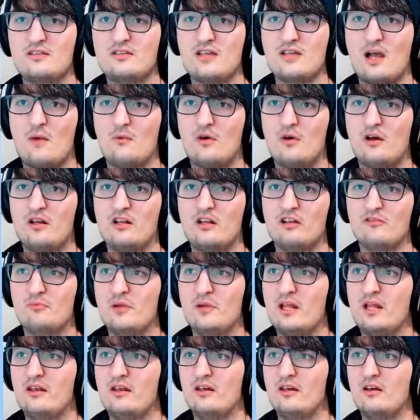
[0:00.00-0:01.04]
exact wording of
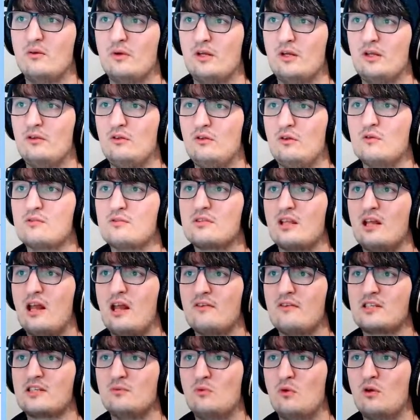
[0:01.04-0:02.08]
blender? When you use the
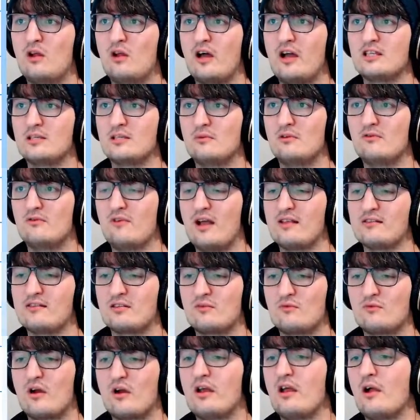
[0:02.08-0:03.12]
left small item, advance the
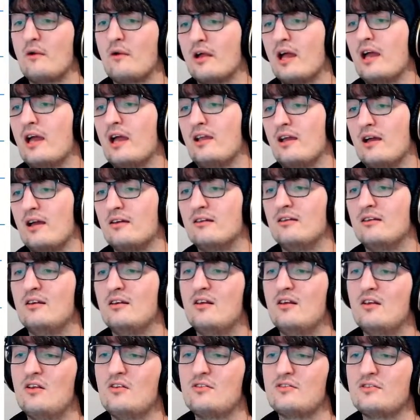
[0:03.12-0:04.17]
right. Okay, yeah.
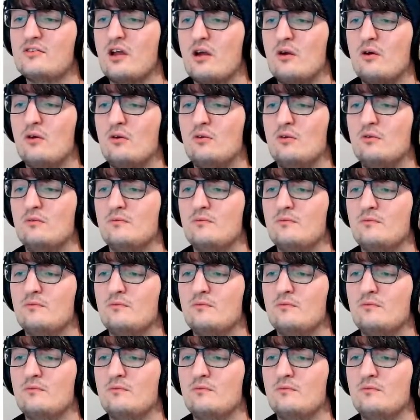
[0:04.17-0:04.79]
So,